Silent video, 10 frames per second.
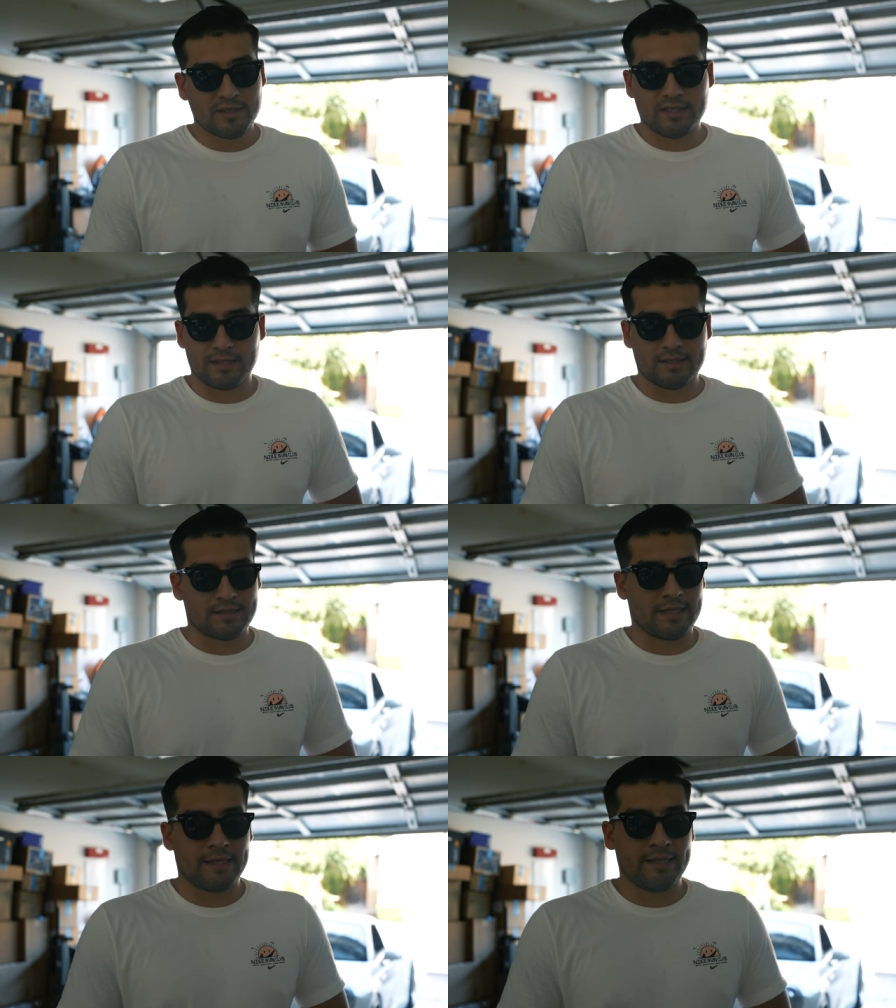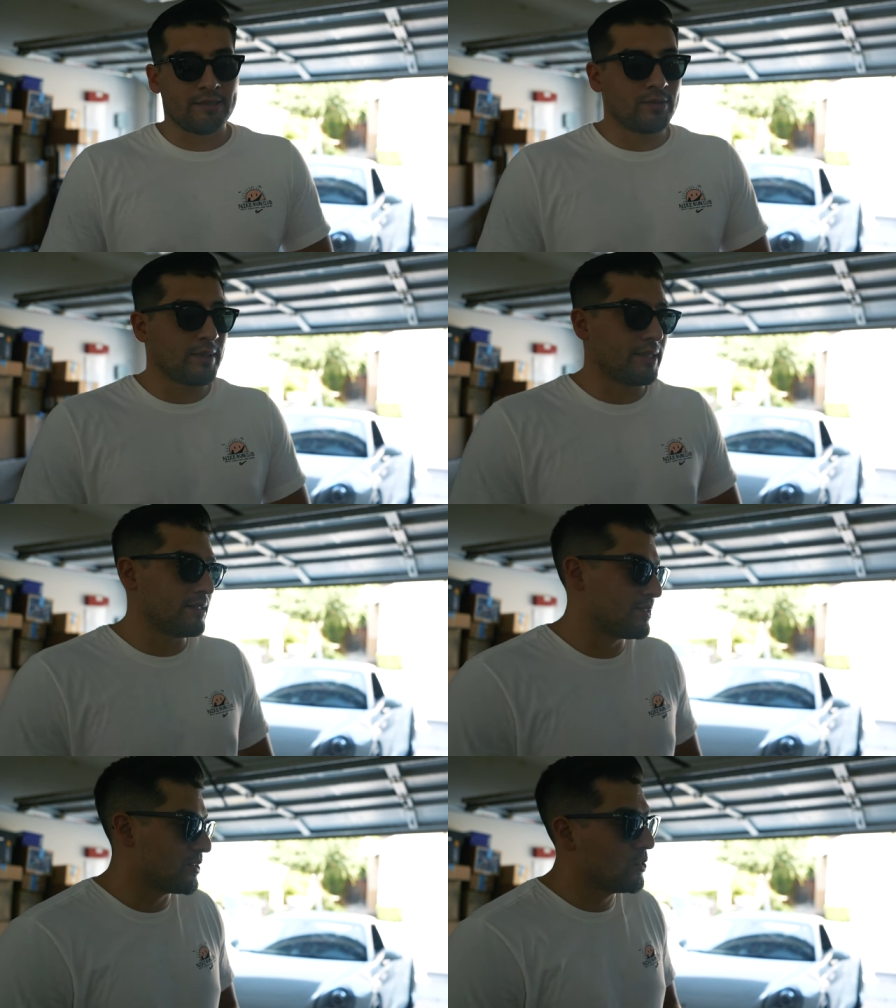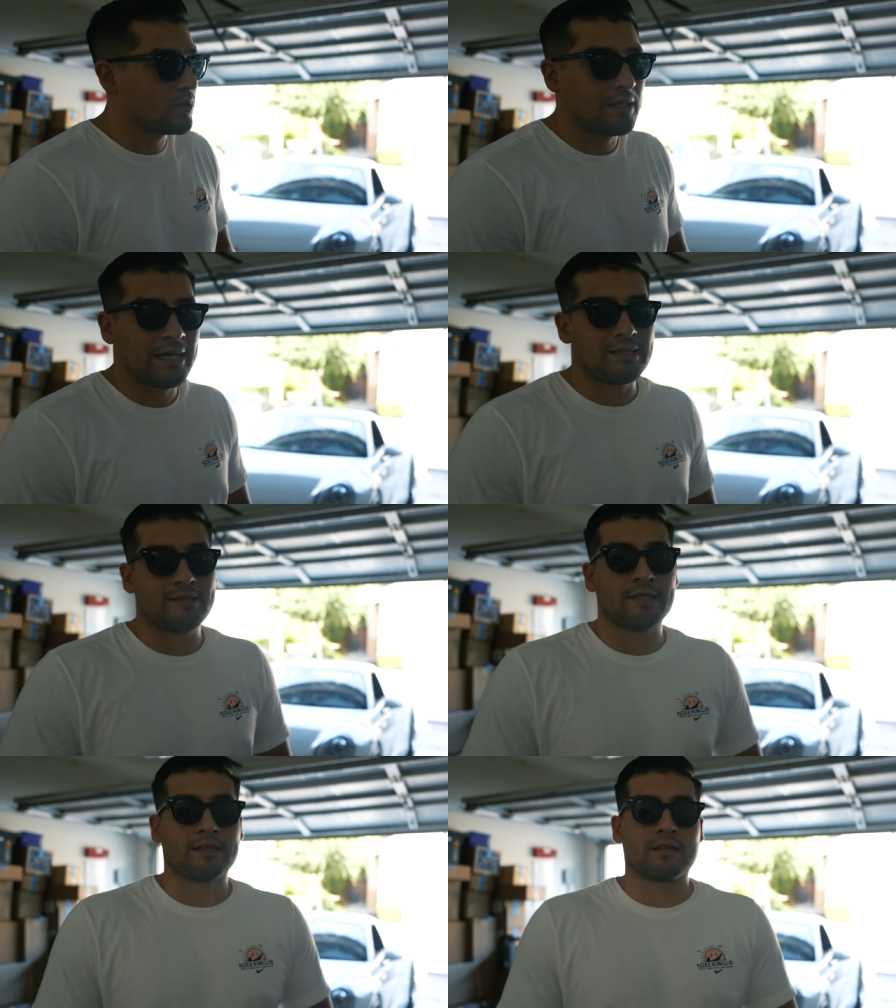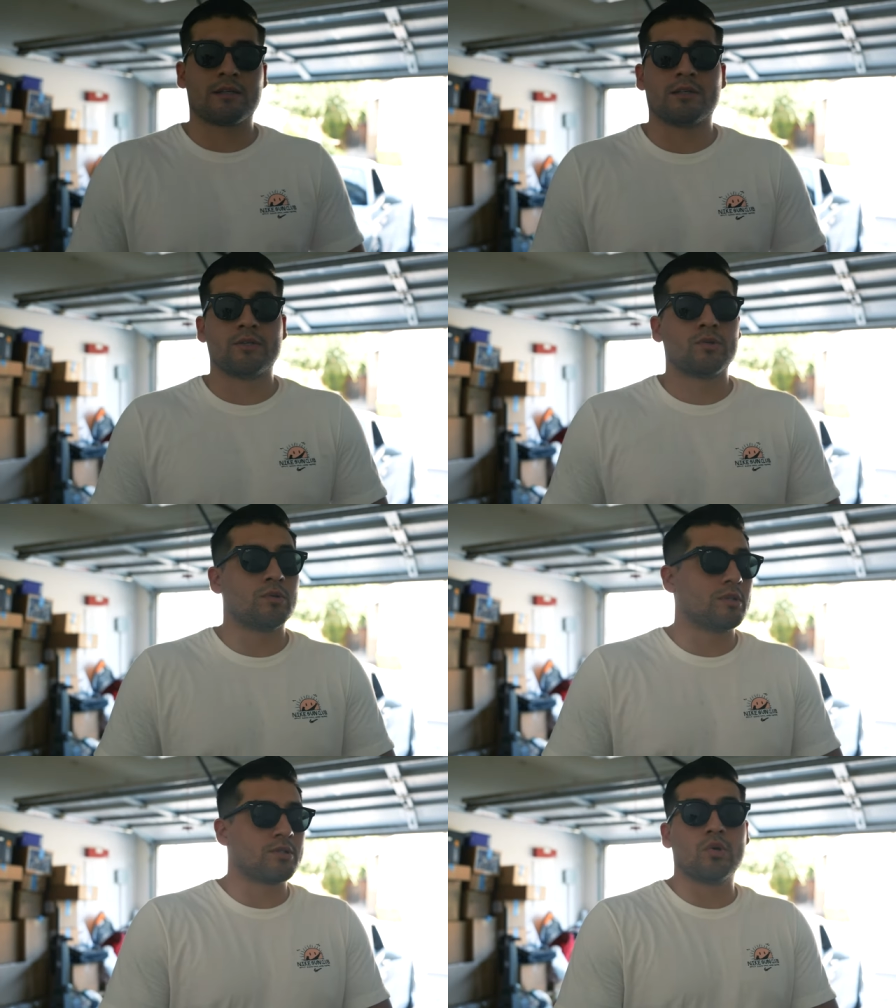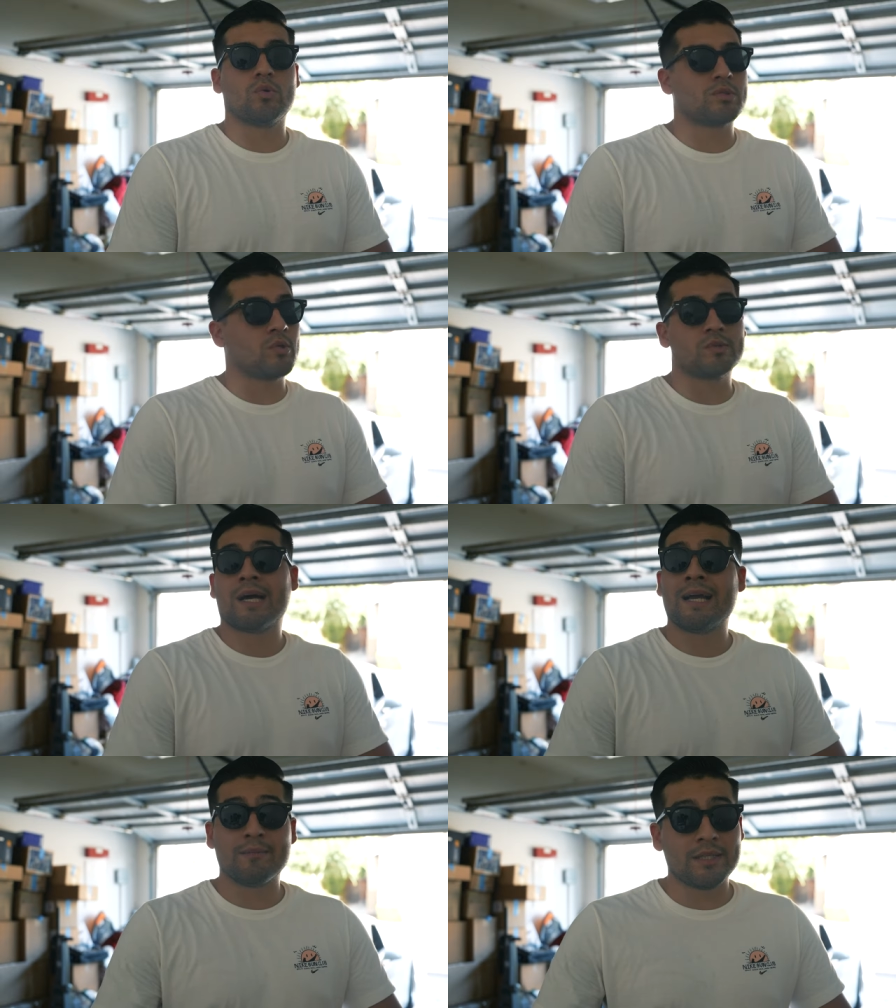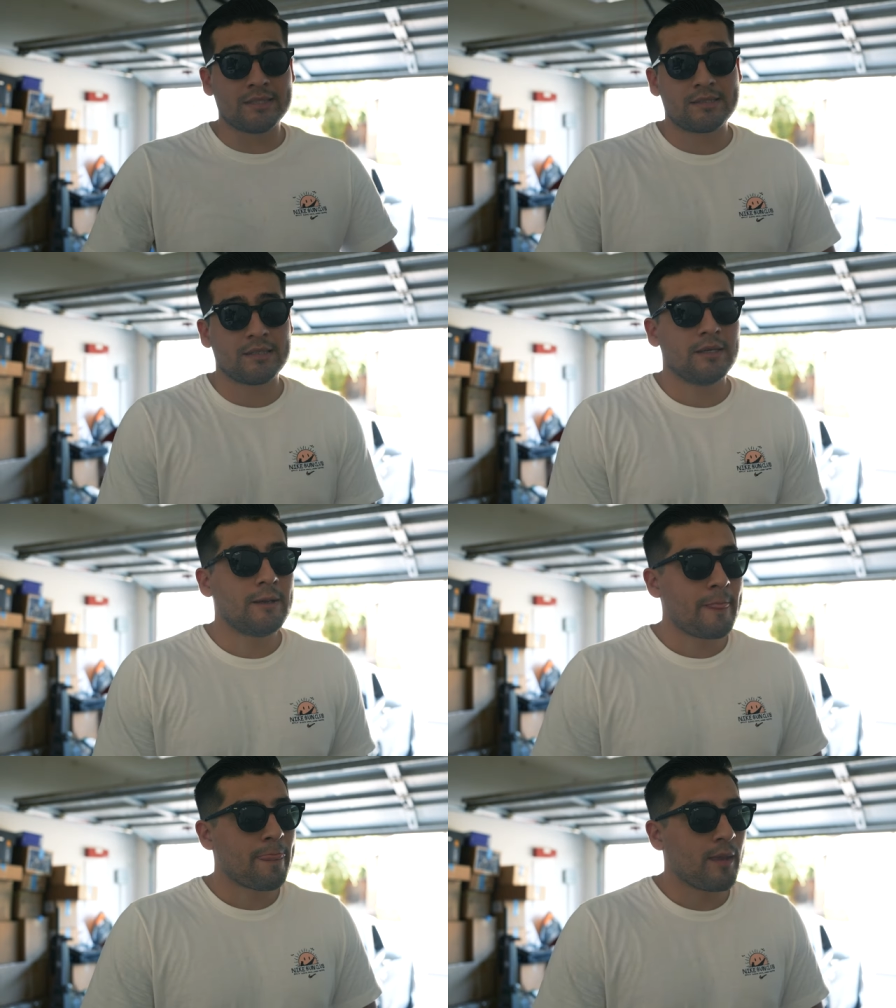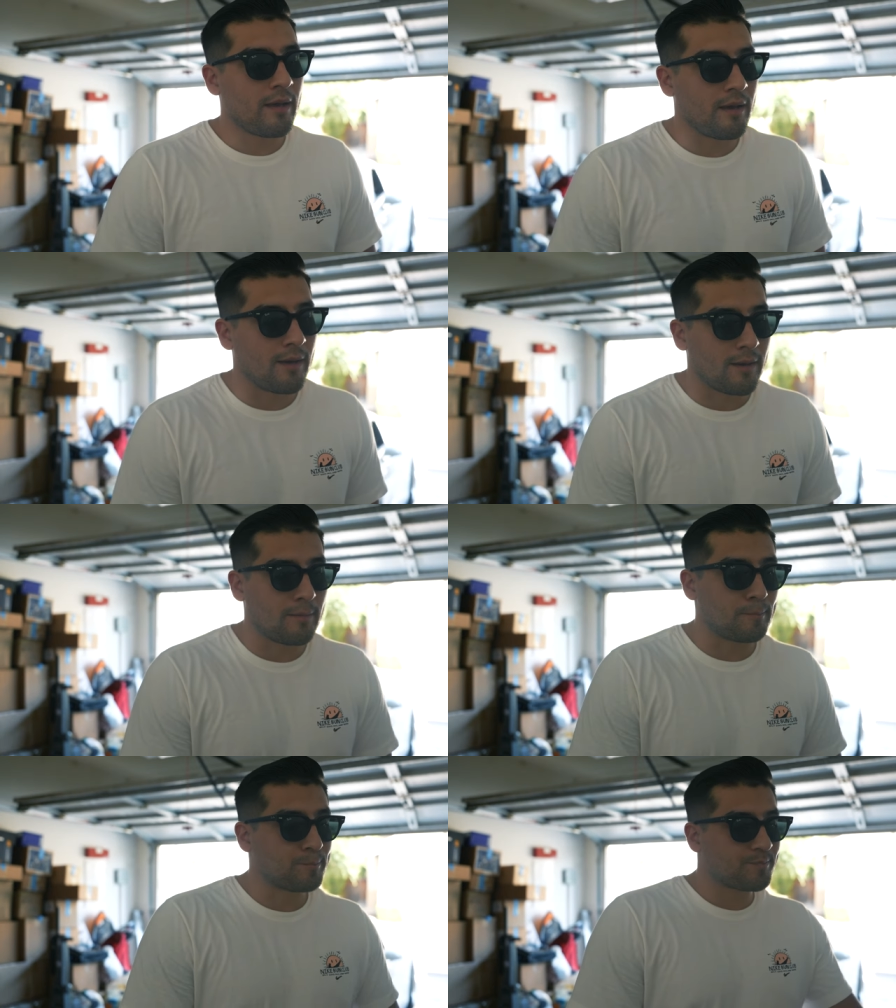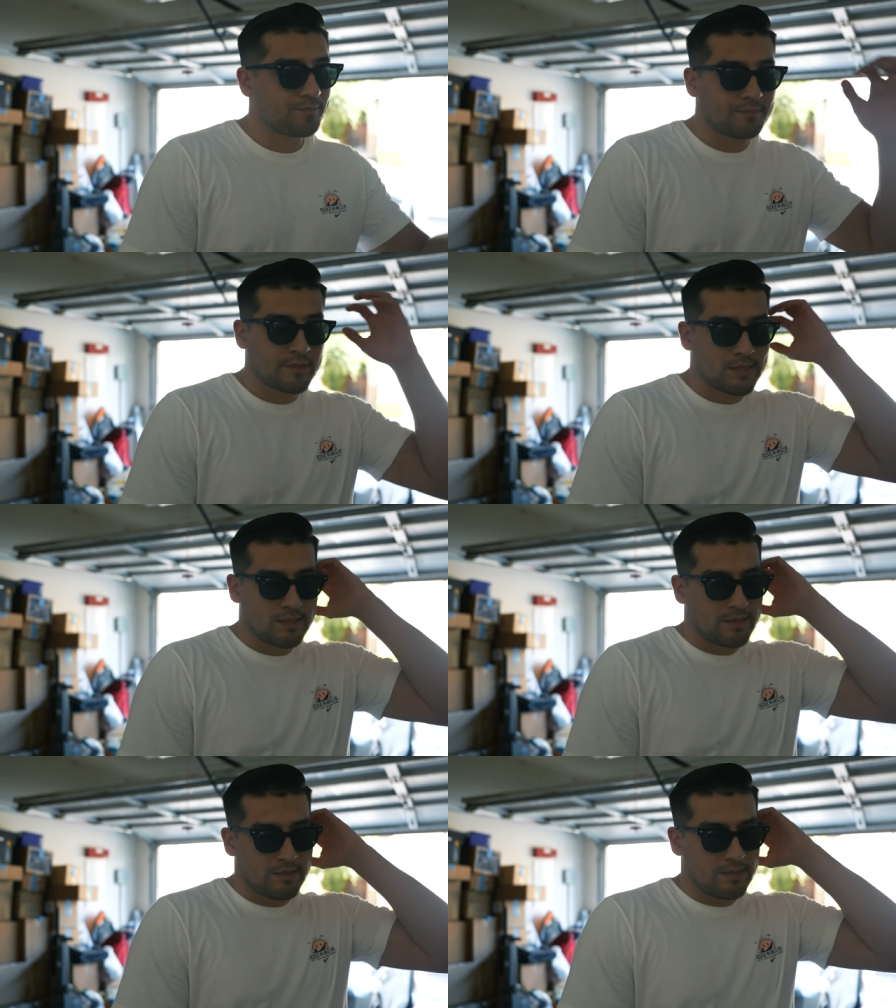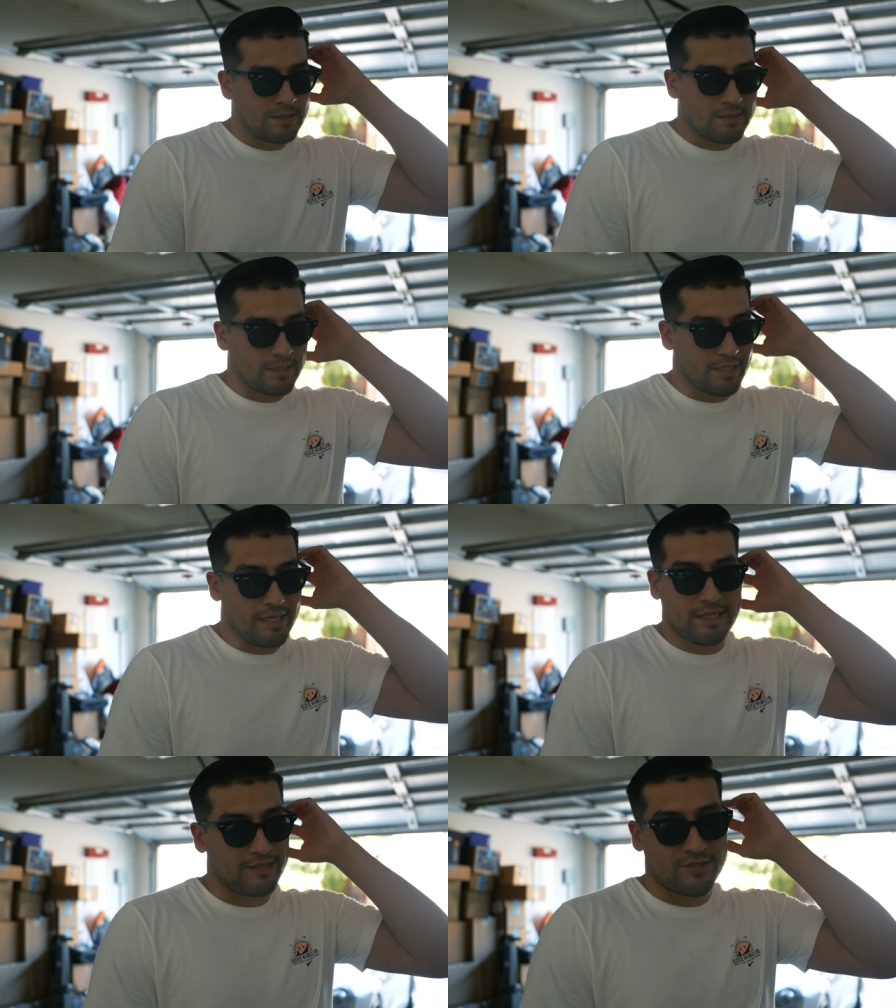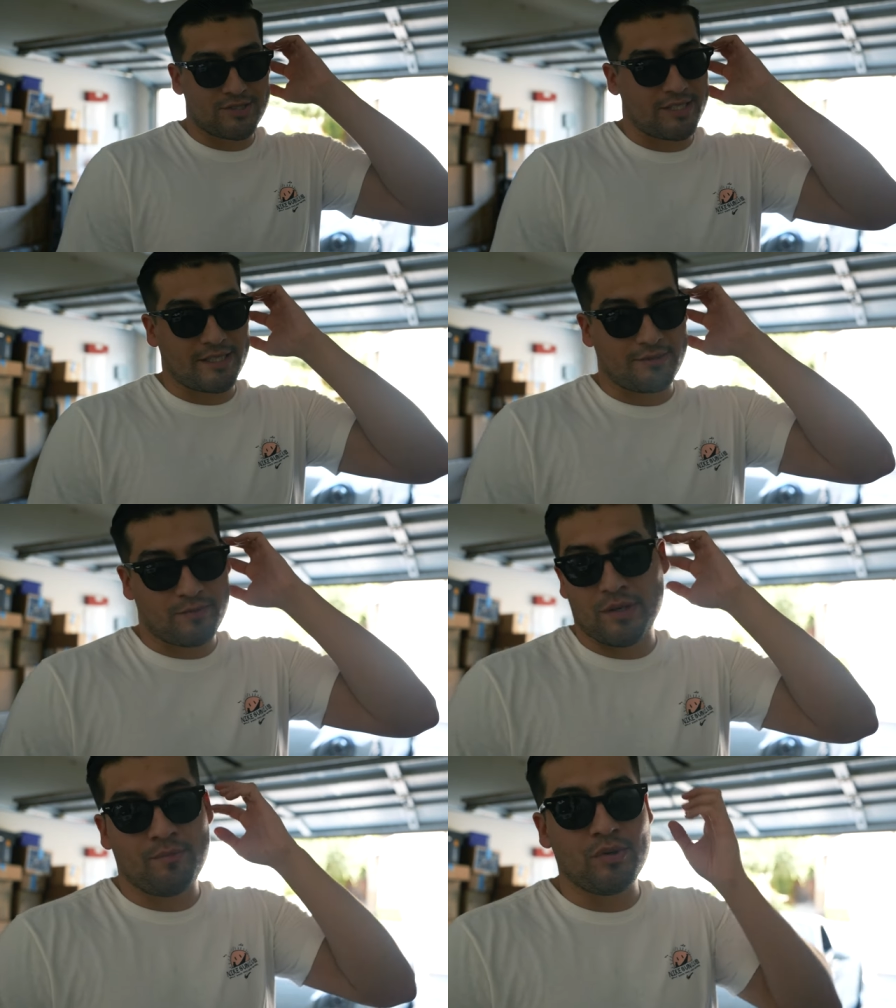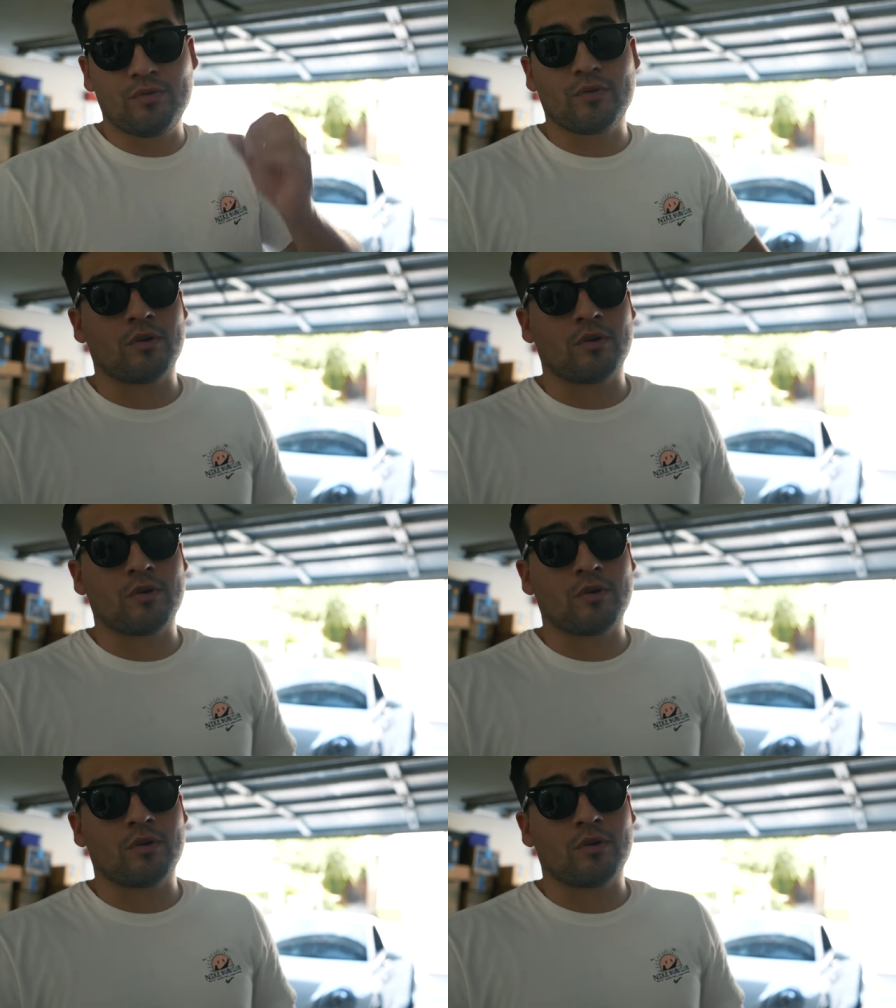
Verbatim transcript: the design to it, so classic, so, so, so timeless. Um, yeah, just like a beautiful